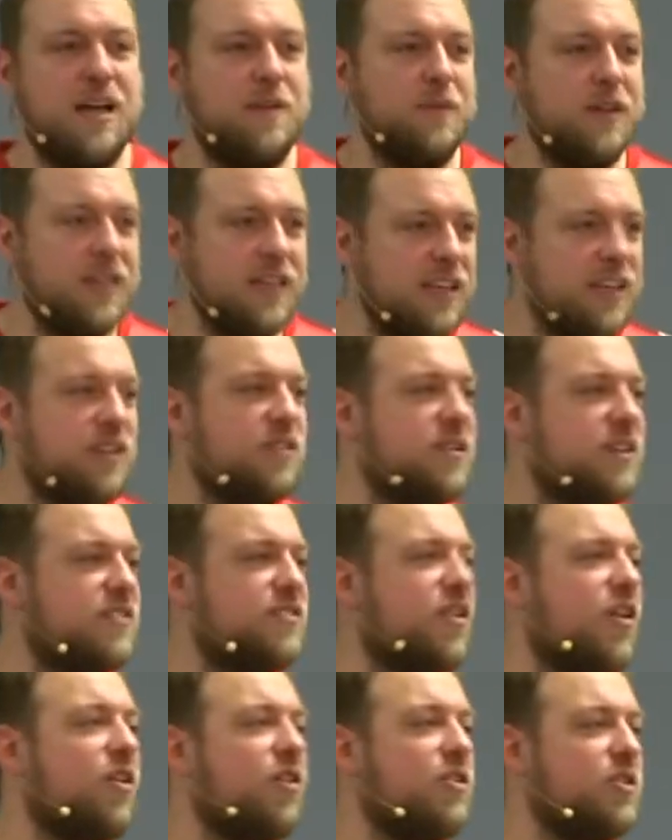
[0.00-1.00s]
And here is
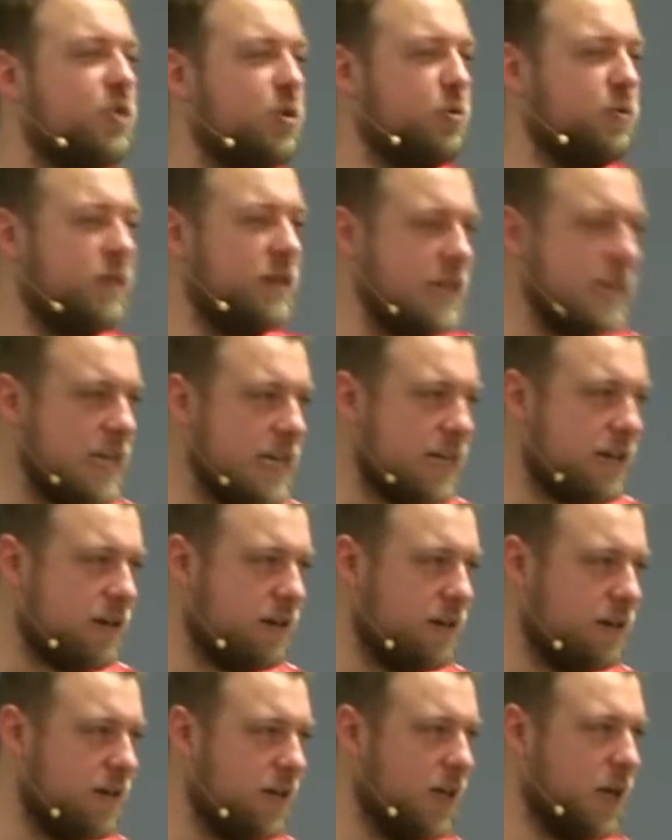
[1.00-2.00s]
our unique
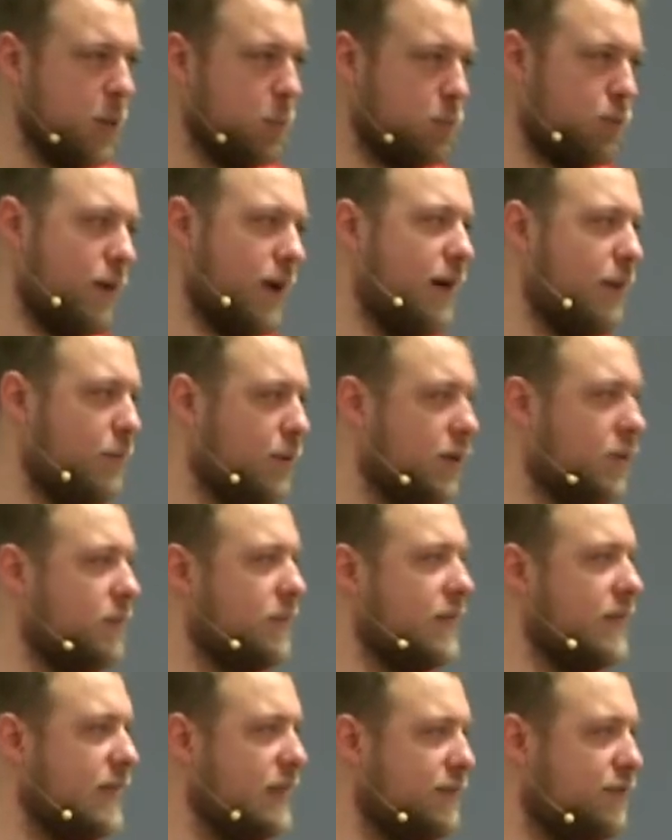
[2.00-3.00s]
problem,
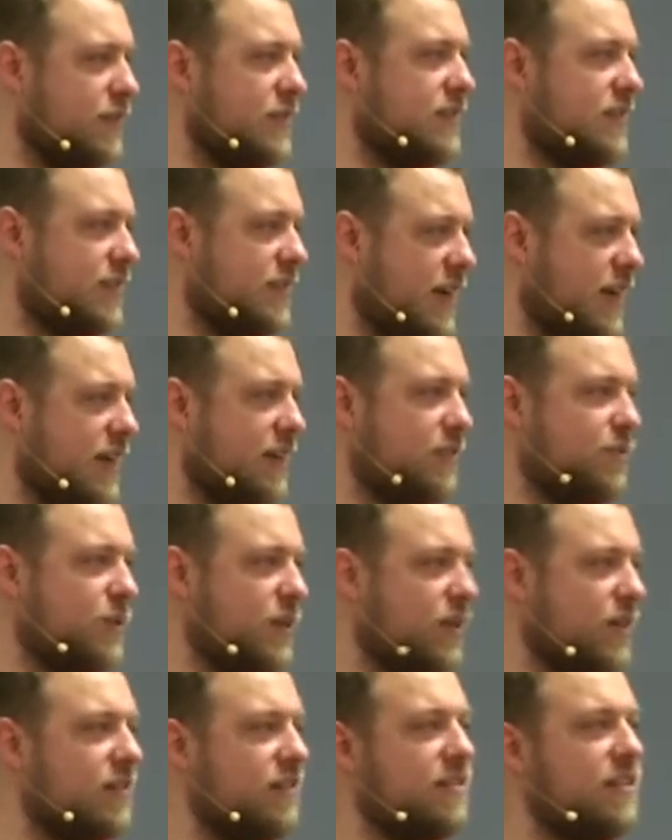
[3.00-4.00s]
even today, as we
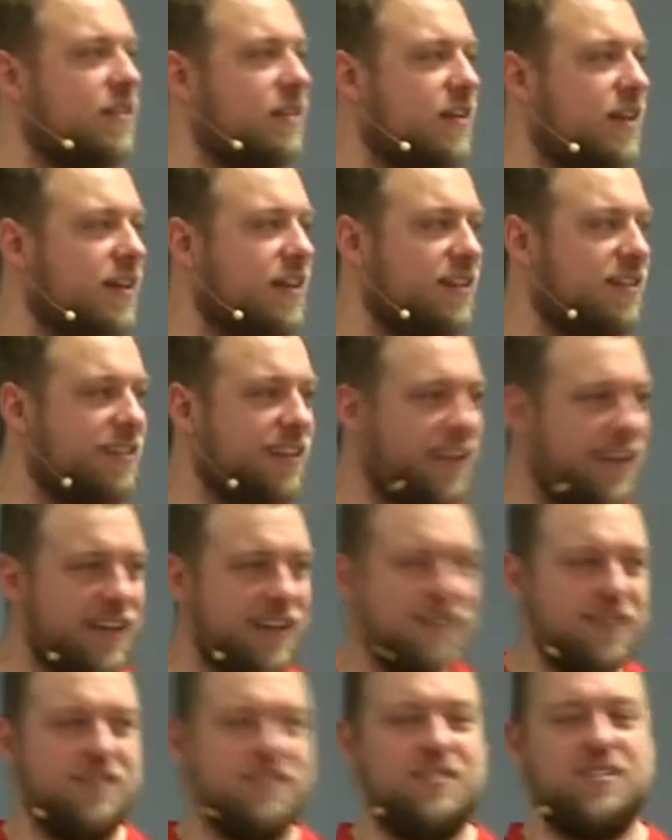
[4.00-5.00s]
look at the
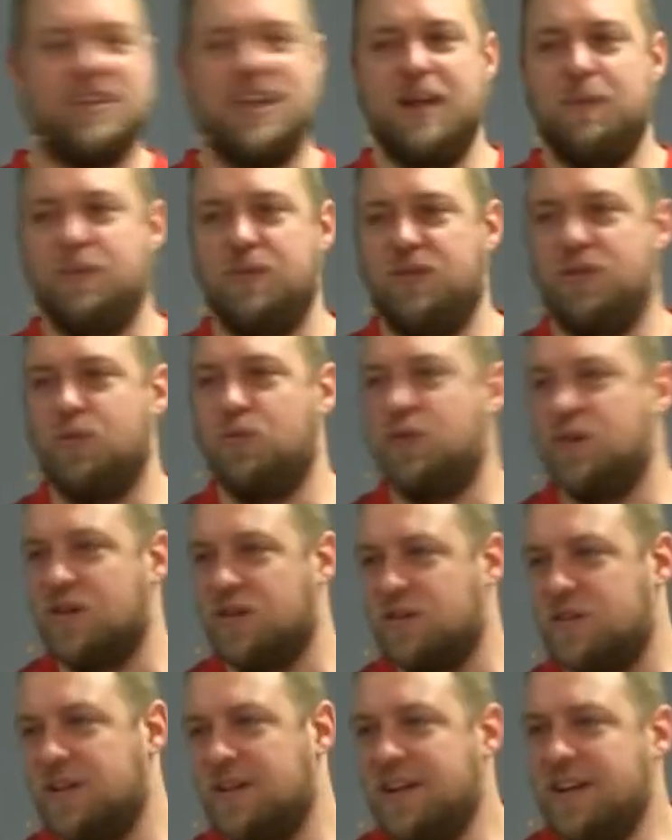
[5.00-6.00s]
landscape of the
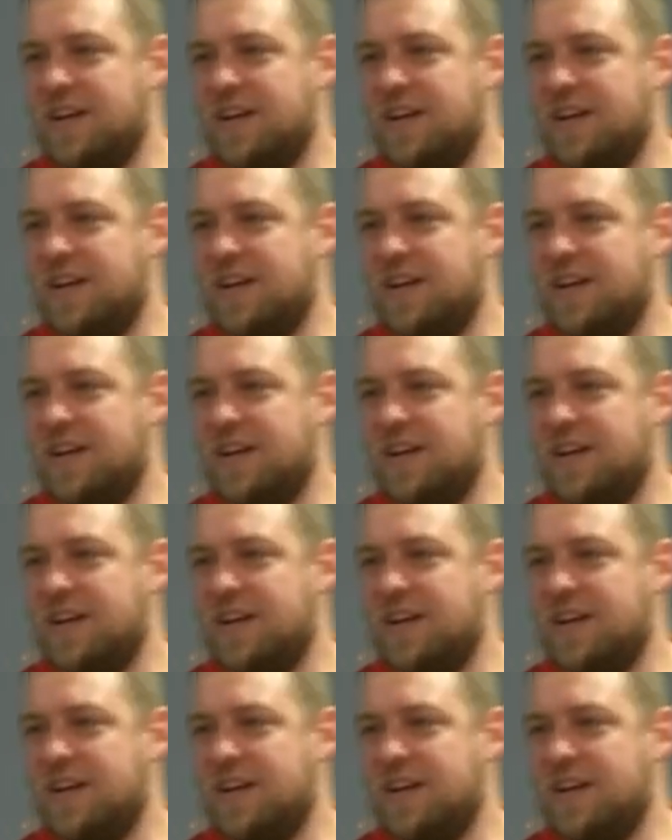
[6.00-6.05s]
world.